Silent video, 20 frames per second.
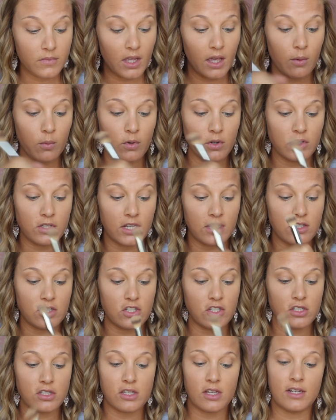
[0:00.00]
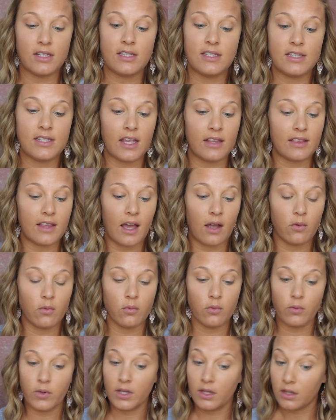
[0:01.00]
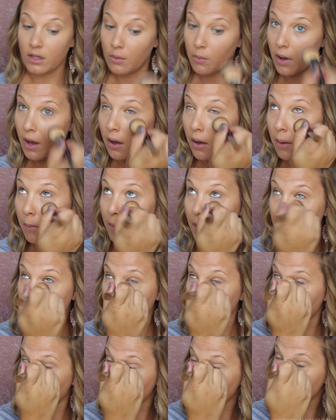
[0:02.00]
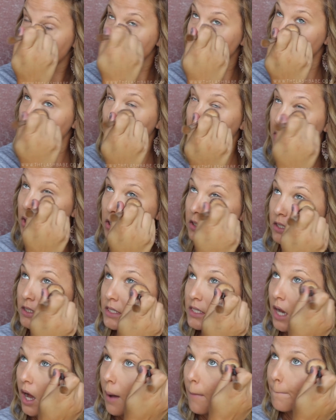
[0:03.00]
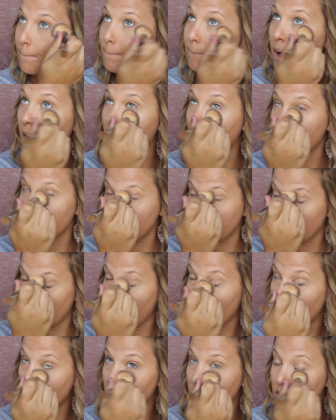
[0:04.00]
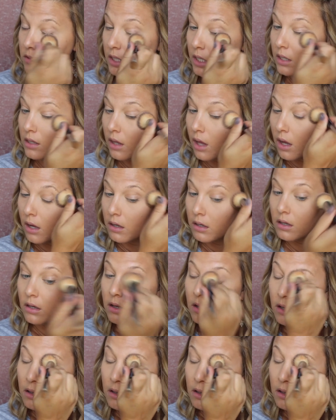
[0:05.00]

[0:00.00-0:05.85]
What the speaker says: And that's just gonna set that really well and make sure that concealer does not budge all day long.